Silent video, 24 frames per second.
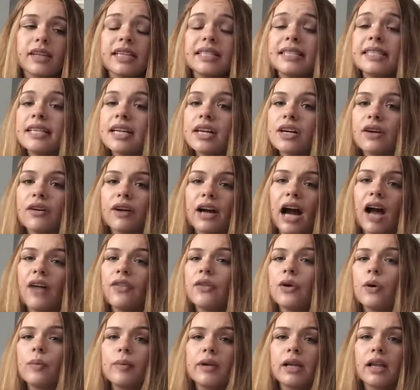stick around.
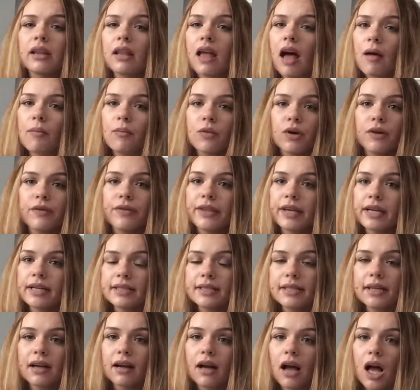There'll be a lot more things
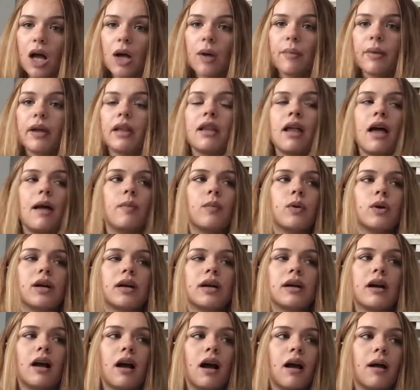to come, a lot
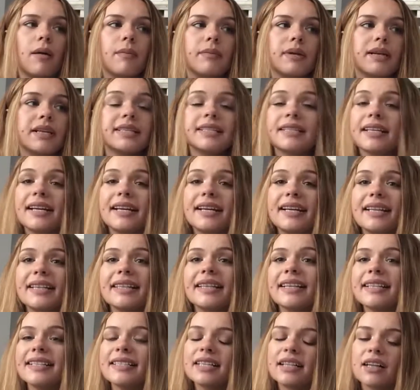more exciting
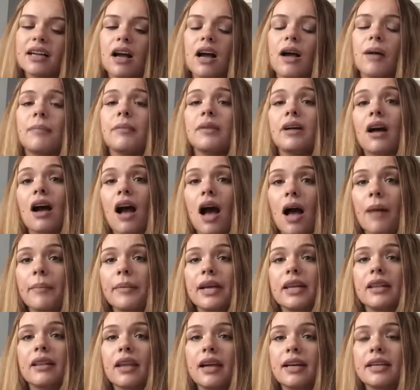things to come.
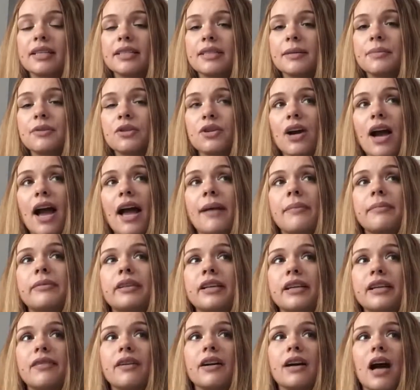Comment, like, subscribe,
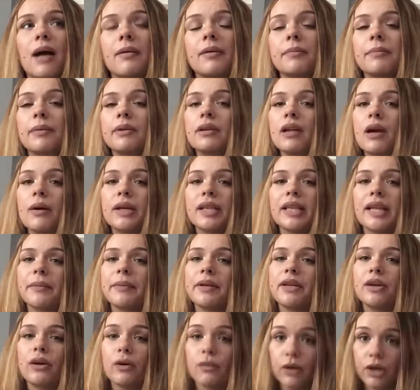leave a comment below and let
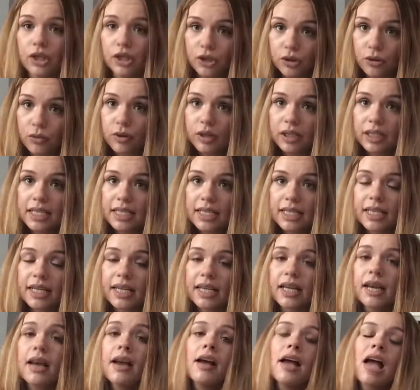me know what you want to
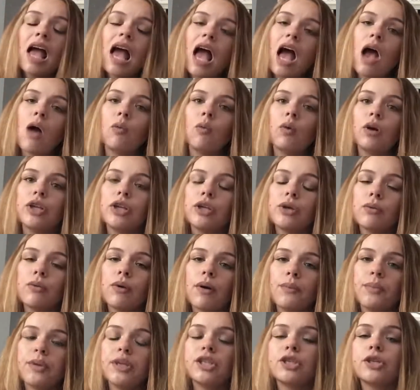see and what you
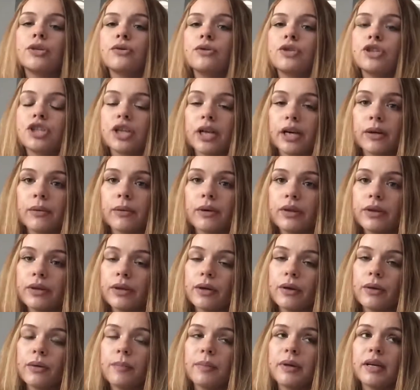want me to share with
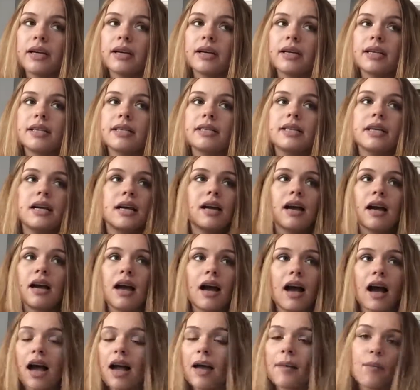you, because
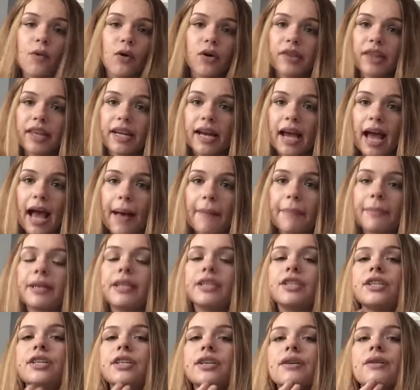I'm more than happy
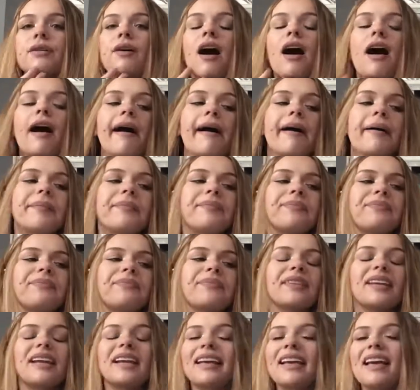to.
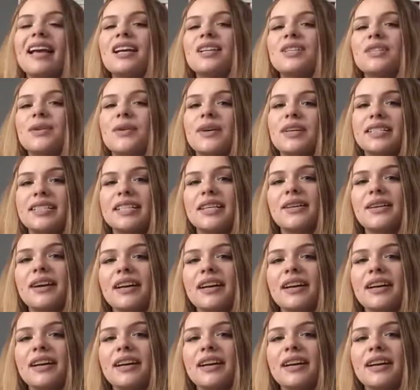Yeah, so I'll see you